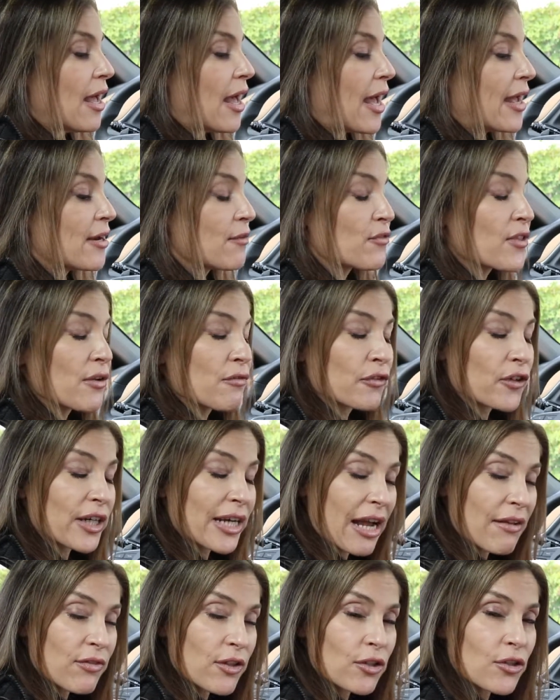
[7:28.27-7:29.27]
And if they
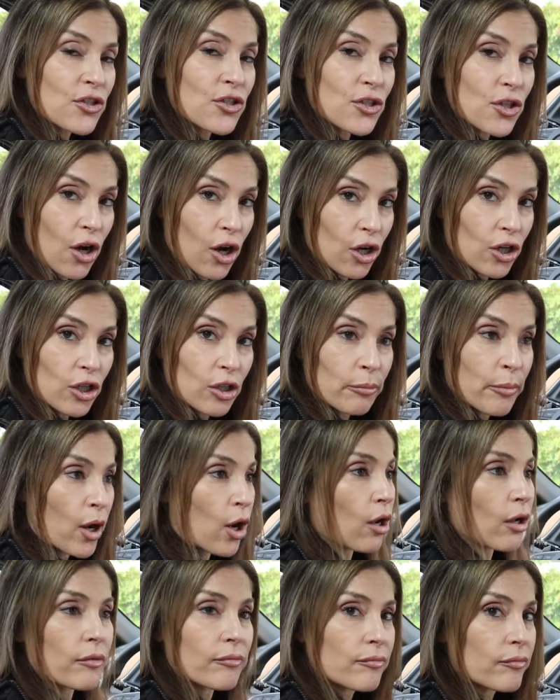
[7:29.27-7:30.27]
forget their soccer
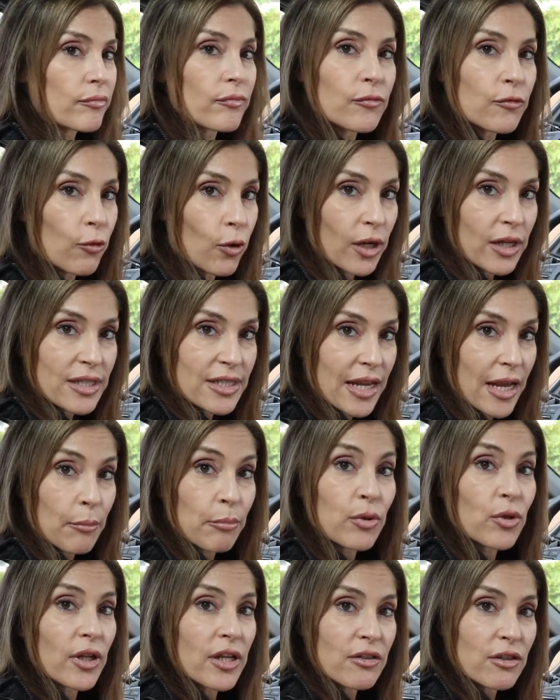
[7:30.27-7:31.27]
ball, for
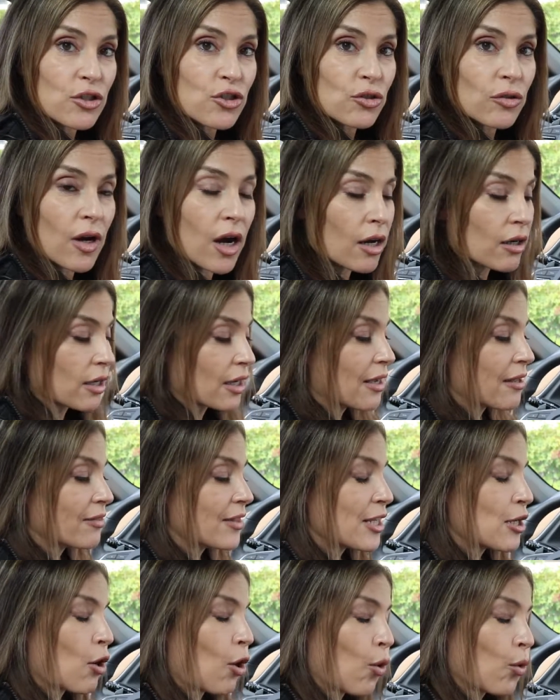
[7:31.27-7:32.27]
example, in the trunk,
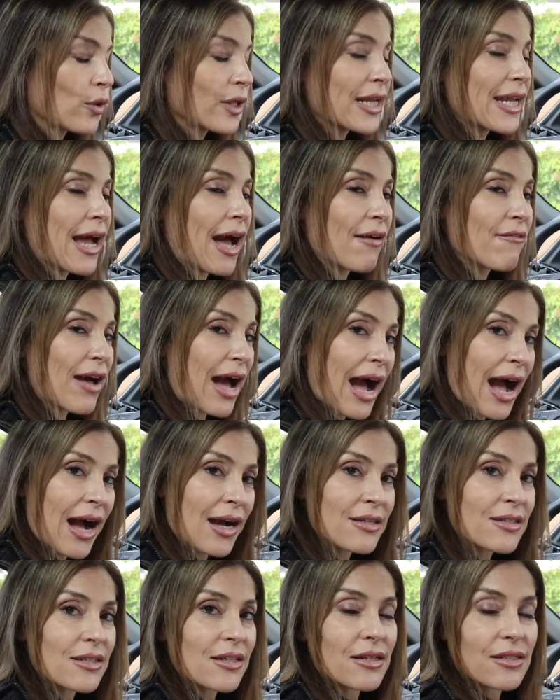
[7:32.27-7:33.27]
they only have
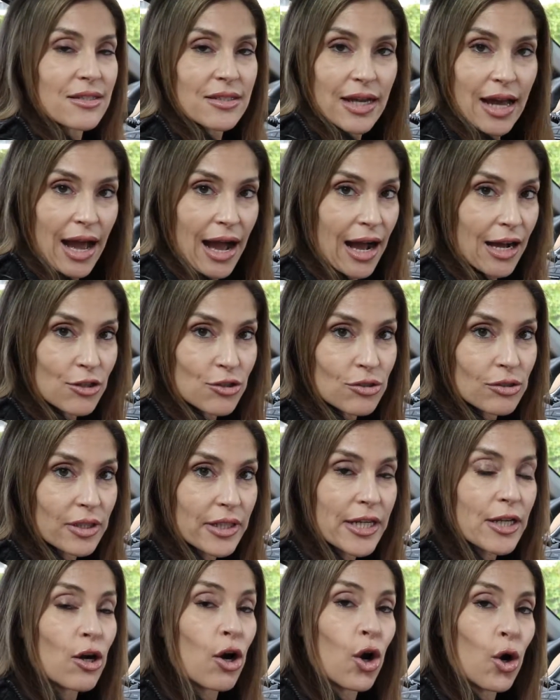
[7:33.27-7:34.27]
access to
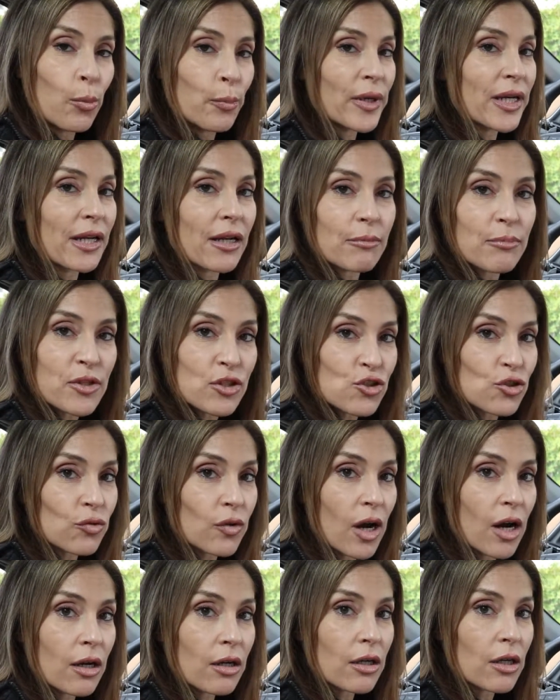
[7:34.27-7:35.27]
actually opening up the
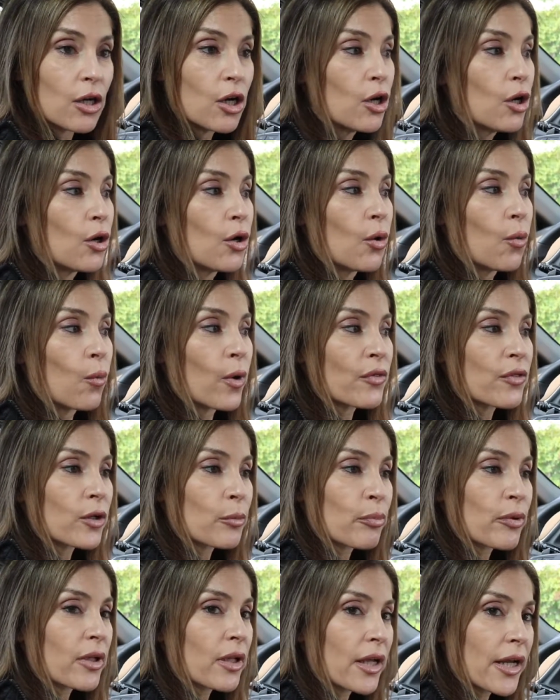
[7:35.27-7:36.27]
trunk when they're
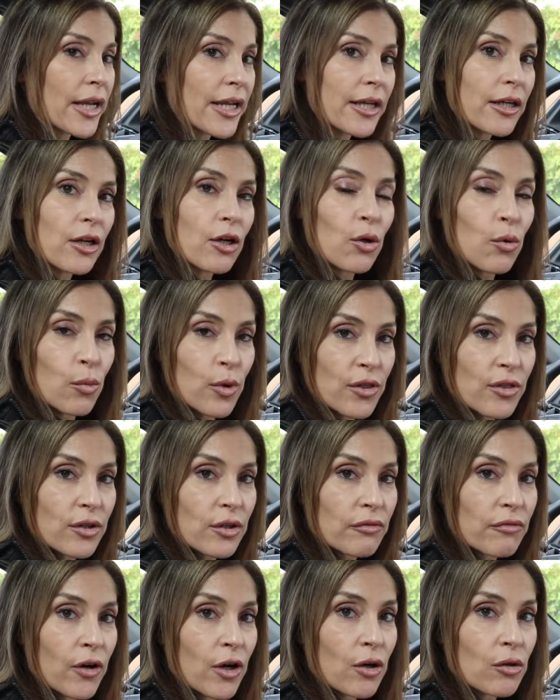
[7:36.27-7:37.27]
playing with
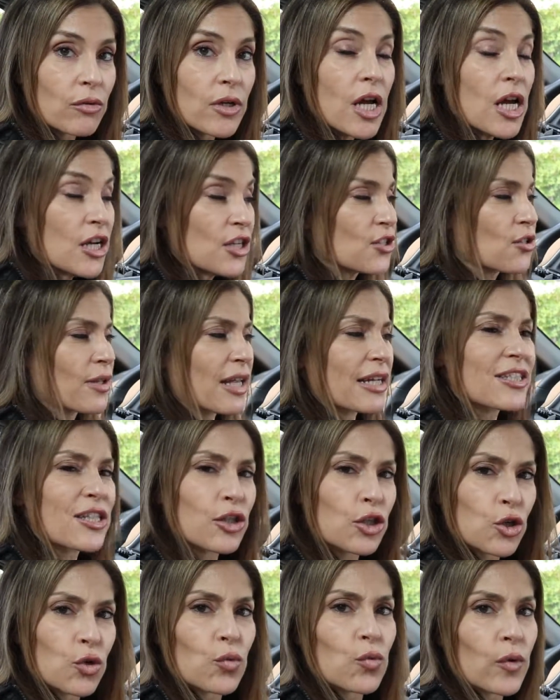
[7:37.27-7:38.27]
your phone. So that's a
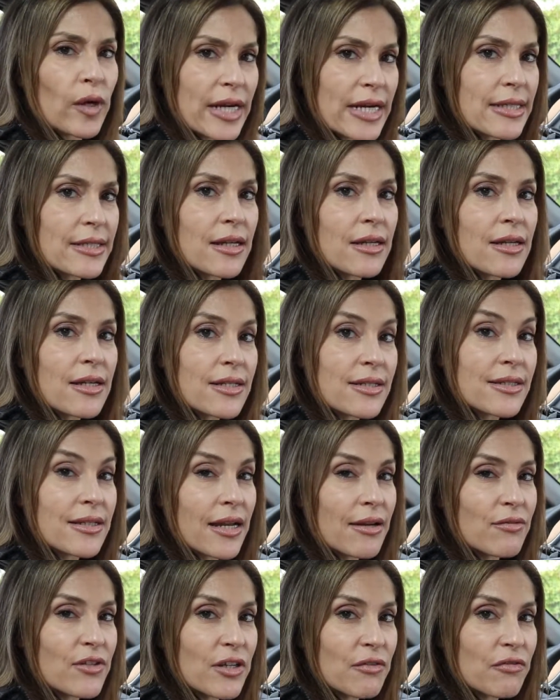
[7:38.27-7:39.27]
great
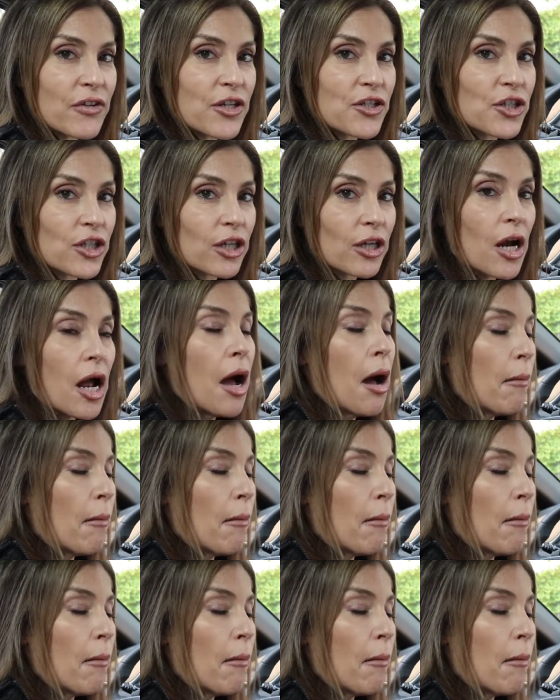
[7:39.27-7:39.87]
safety feature.